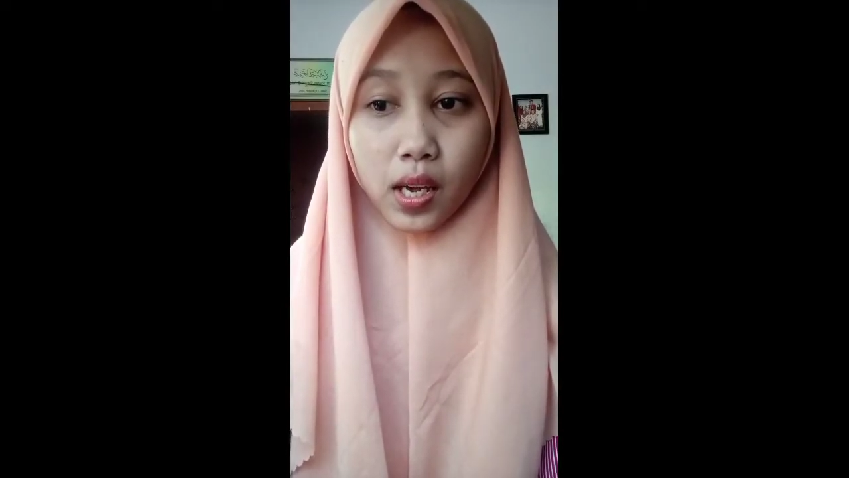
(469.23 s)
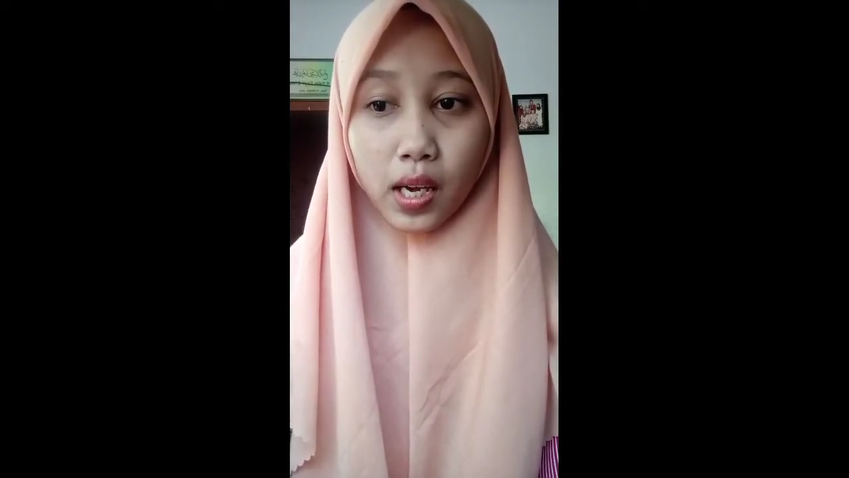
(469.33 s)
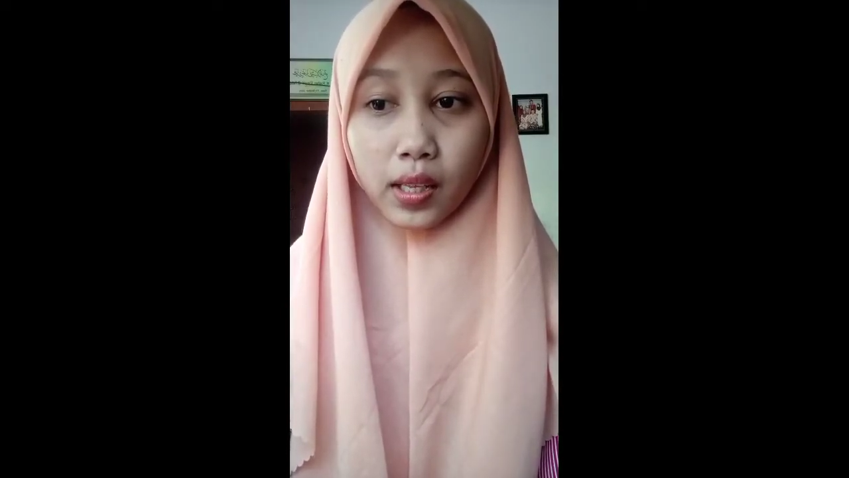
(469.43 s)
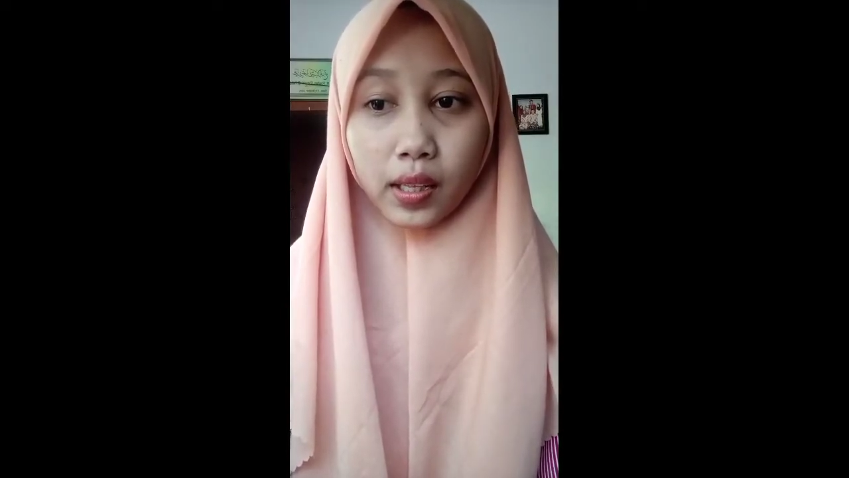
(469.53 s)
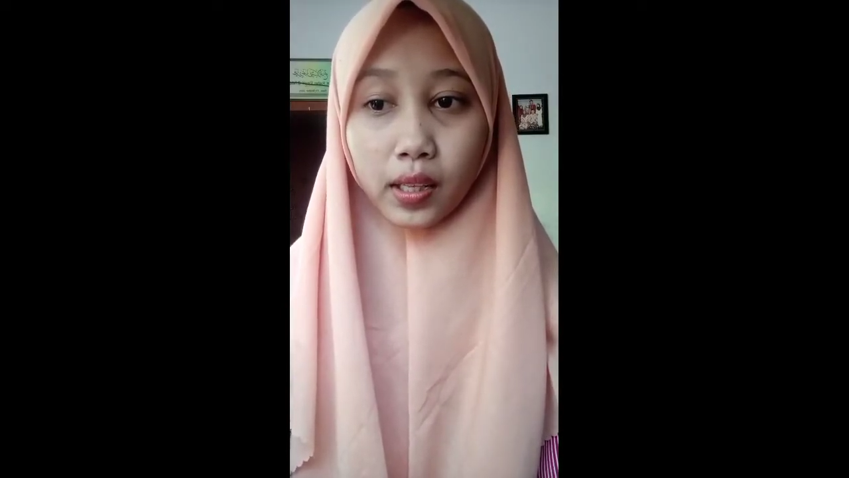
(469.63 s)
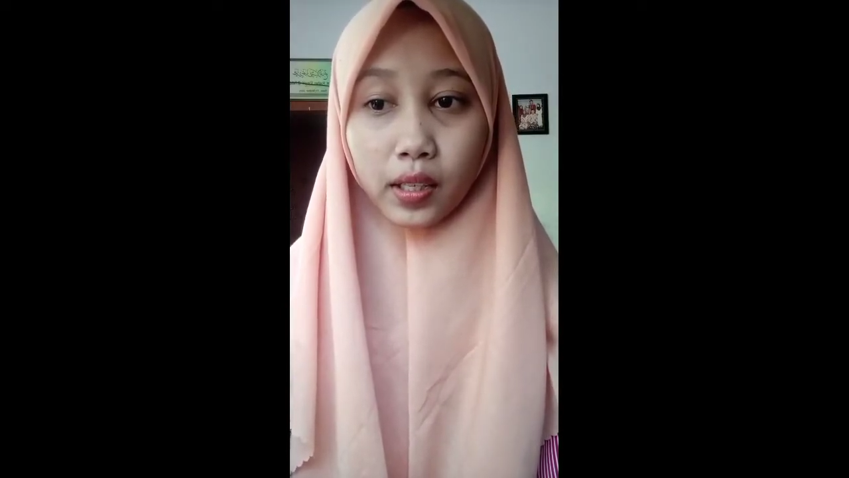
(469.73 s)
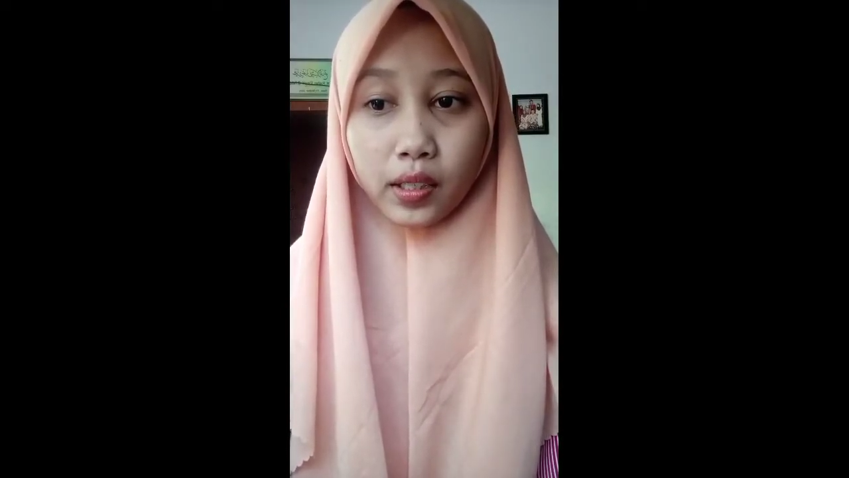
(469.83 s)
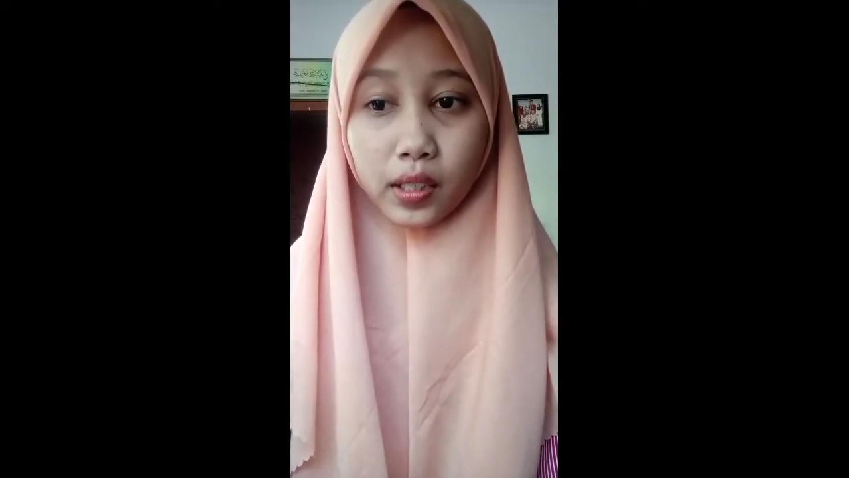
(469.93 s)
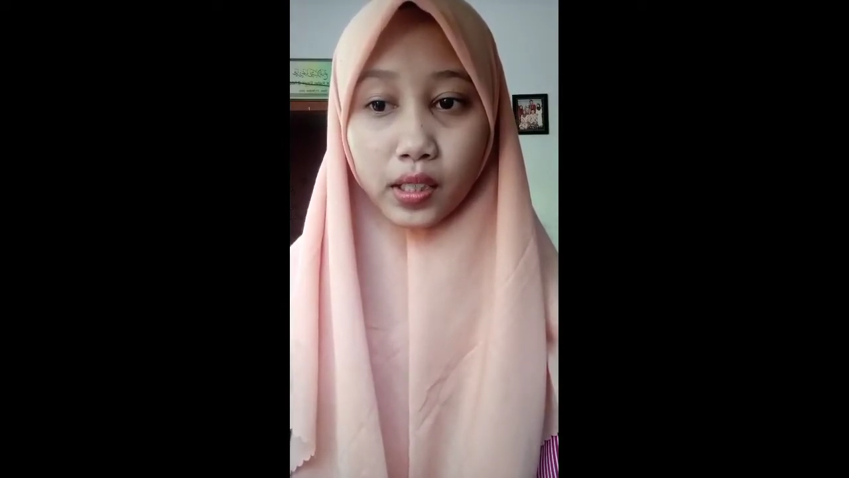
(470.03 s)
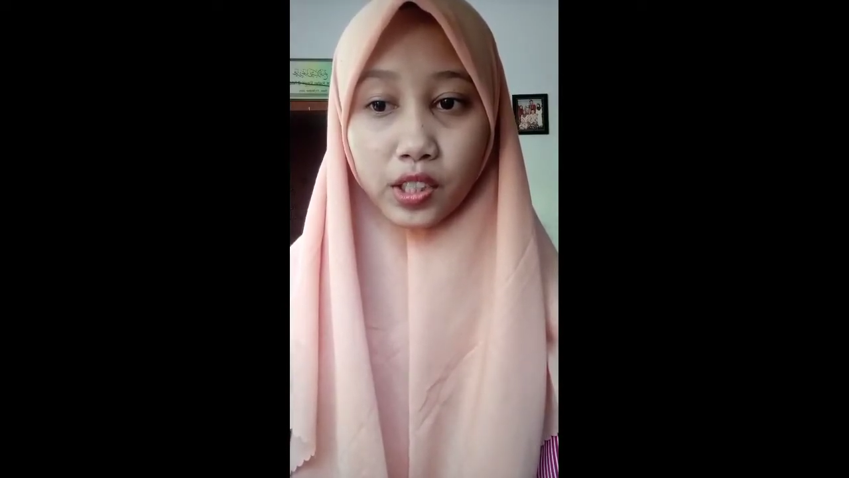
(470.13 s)
and their
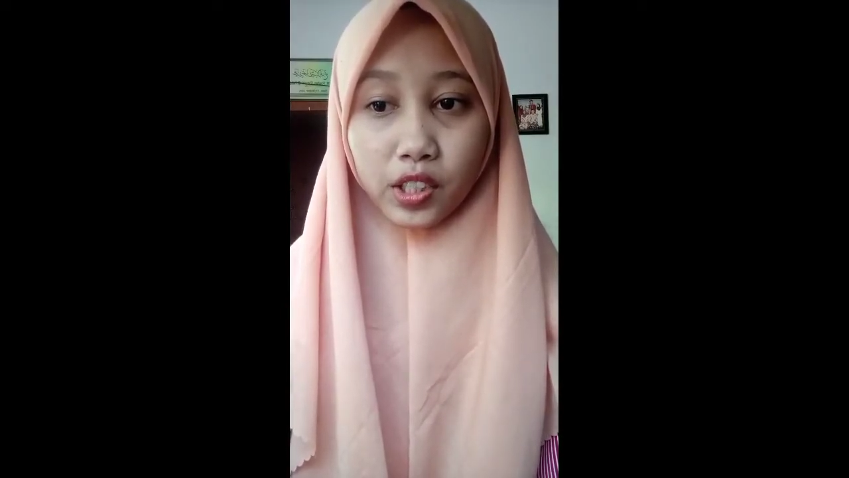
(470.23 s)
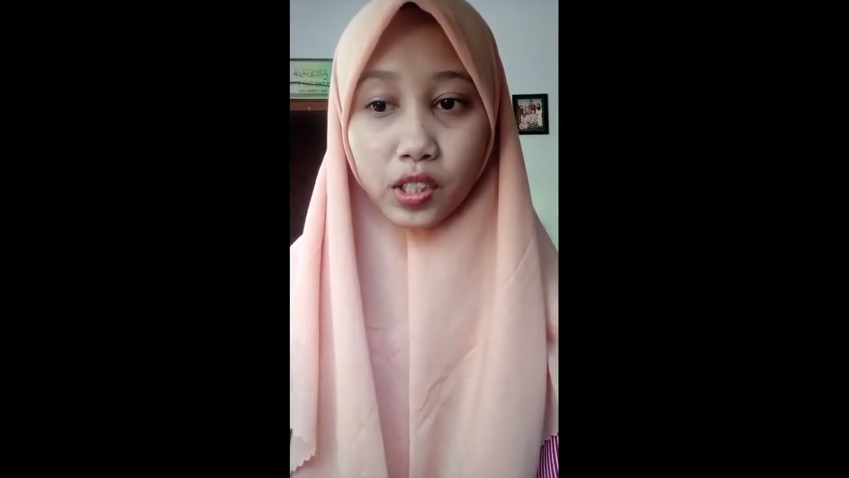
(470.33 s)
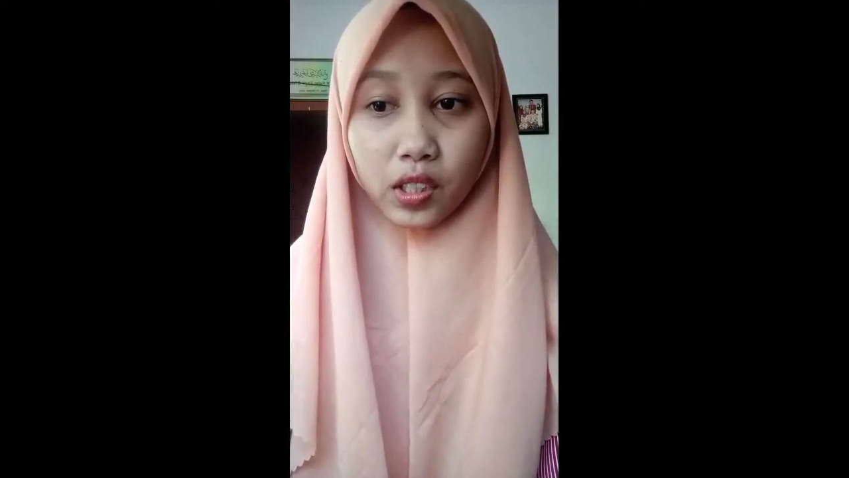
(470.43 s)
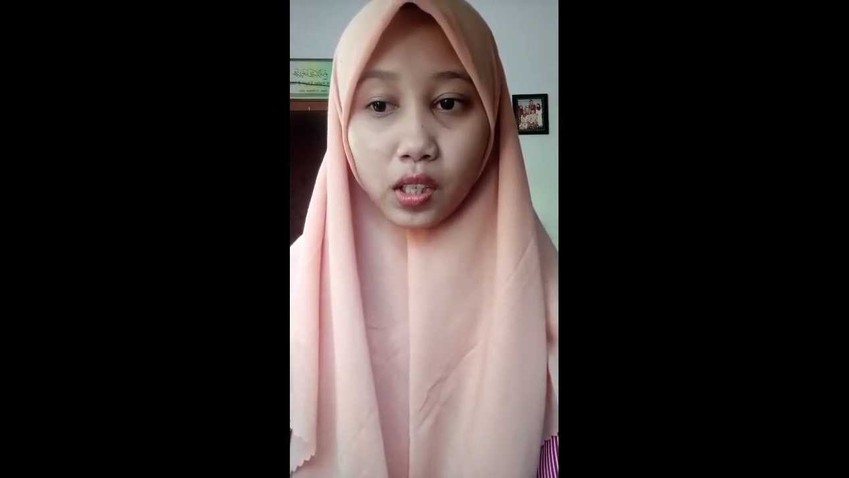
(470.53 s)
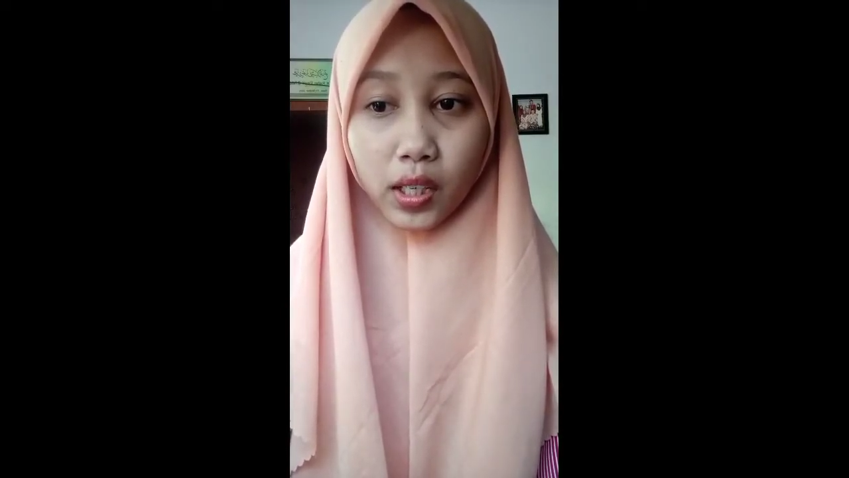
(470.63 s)
nature